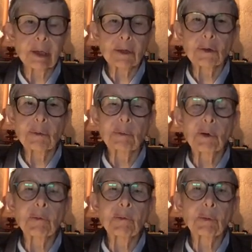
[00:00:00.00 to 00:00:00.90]
to a
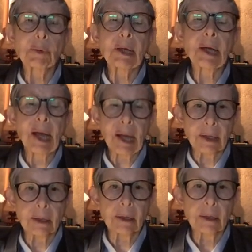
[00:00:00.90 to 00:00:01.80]
point where we can
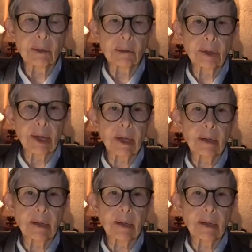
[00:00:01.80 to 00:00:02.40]
do that.